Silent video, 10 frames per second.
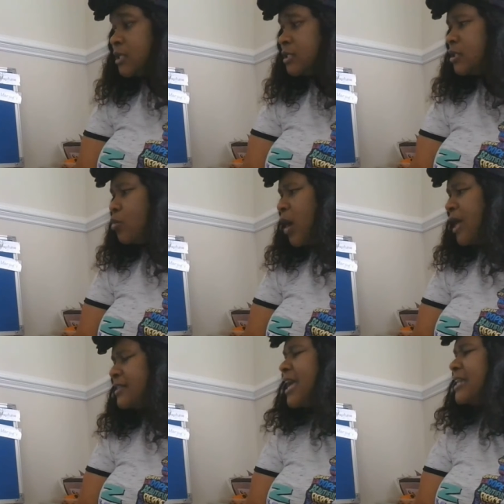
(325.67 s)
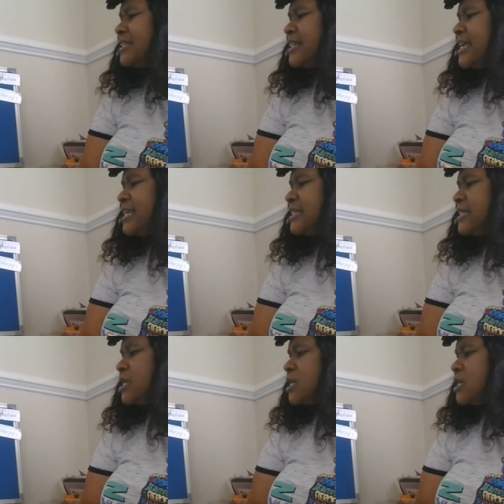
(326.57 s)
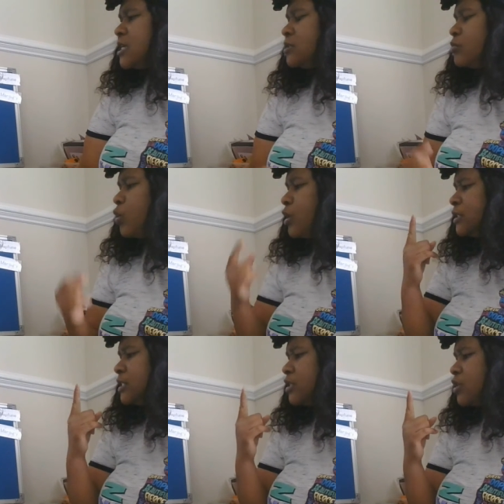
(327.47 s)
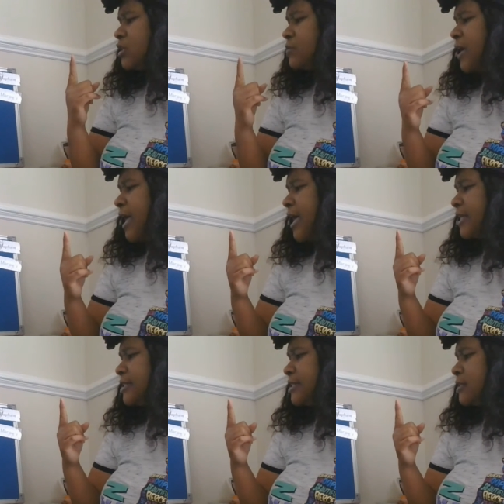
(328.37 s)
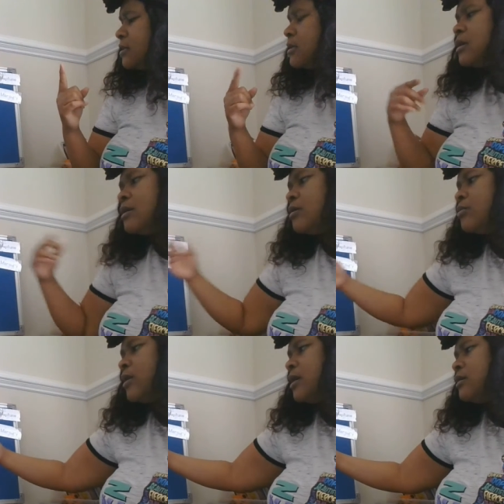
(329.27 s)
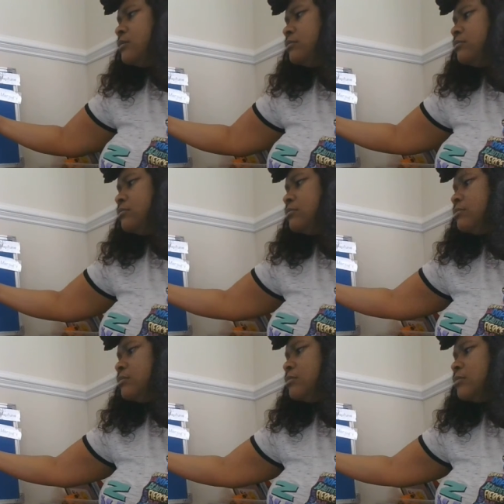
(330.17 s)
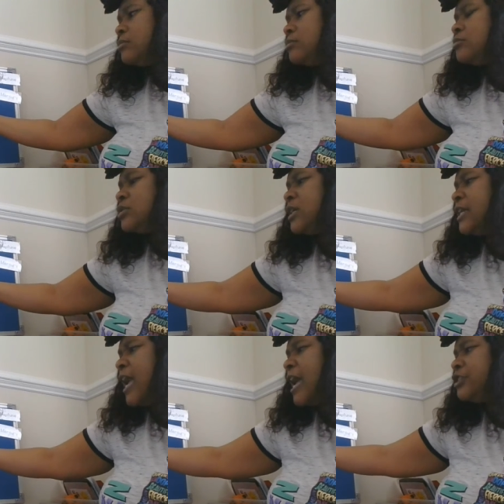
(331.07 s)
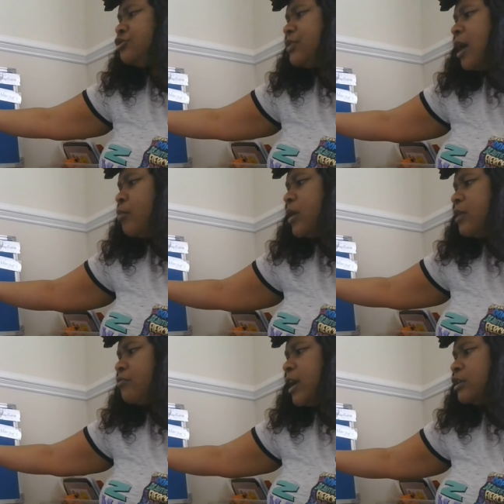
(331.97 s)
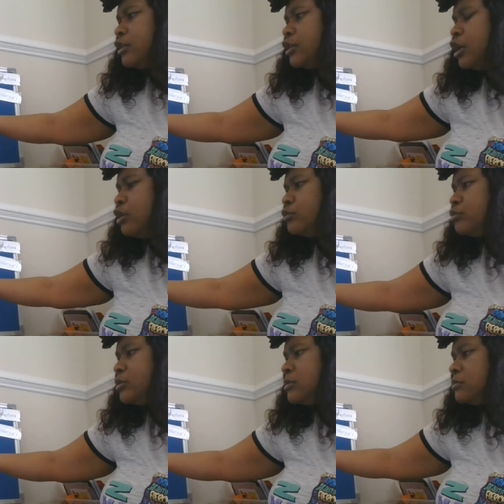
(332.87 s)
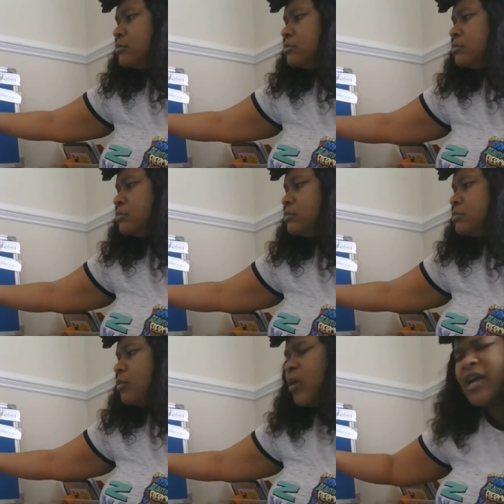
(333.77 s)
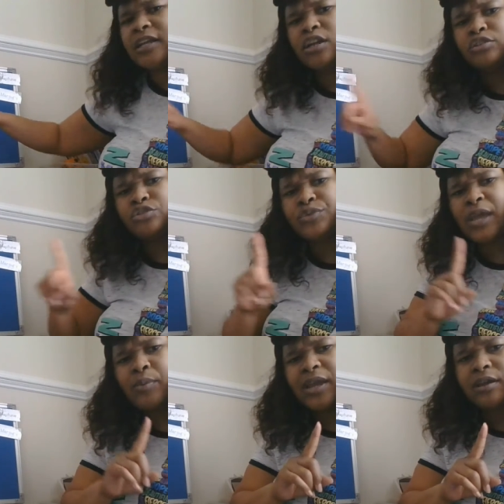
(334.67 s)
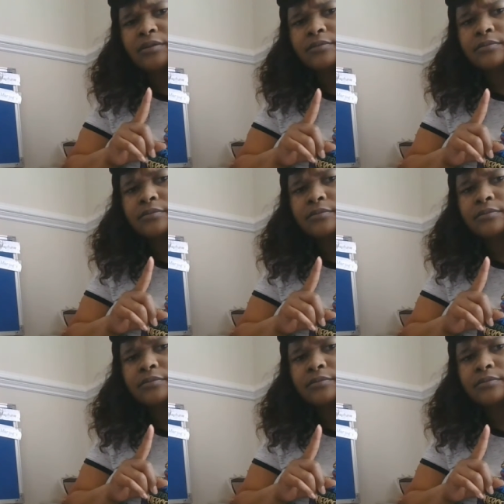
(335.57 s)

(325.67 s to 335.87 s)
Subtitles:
So what kind of things, words that starts with S? Well, can an astronaut wear regular clothes? What kind of clothes do they wear?